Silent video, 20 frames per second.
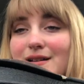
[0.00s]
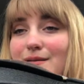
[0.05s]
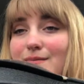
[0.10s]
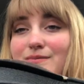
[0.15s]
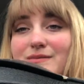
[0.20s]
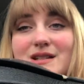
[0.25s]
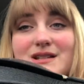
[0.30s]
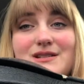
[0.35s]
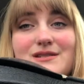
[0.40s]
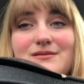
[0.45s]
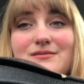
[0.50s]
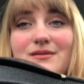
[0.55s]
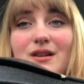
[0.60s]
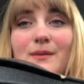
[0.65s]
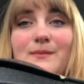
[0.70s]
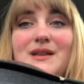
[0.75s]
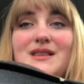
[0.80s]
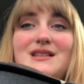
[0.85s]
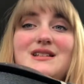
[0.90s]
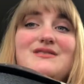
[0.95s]
This
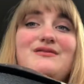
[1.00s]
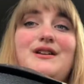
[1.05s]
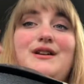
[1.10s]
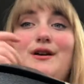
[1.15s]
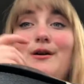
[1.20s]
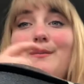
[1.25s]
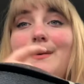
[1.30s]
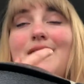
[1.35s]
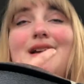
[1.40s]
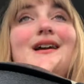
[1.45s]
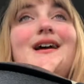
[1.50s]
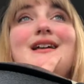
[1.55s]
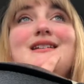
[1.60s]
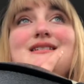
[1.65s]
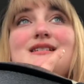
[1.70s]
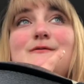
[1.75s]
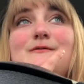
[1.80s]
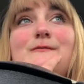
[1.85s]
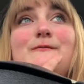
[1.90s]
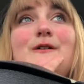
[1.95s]
video might
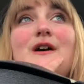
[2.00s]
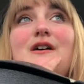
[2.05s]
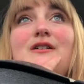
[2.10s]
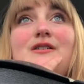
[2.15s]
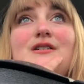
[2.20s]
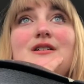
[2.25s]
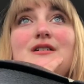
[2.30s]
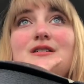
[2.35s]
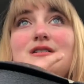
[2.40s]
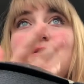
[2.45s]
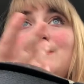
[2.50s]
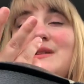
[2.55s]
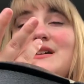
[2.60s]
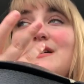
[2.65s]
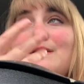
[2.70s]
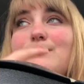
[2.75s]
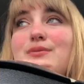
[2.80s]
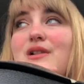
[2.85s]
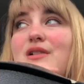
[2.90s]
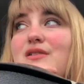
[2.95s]
end in failure, to be
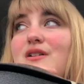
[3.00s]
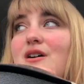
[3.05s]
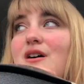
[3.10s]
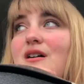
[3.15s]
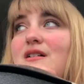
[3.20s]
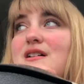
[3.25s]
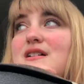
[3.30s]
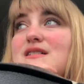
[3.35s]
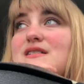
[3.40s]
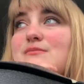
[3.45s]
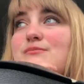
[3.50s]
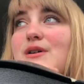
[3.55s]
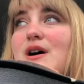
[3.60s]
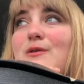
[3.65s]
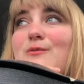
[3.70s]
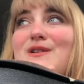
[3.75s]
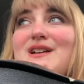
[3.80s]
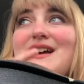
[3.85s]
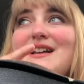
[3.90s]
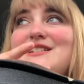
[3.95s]
completely honest,
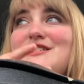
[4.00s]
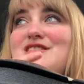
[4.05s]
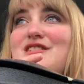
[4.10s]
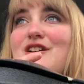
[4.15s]
but we had to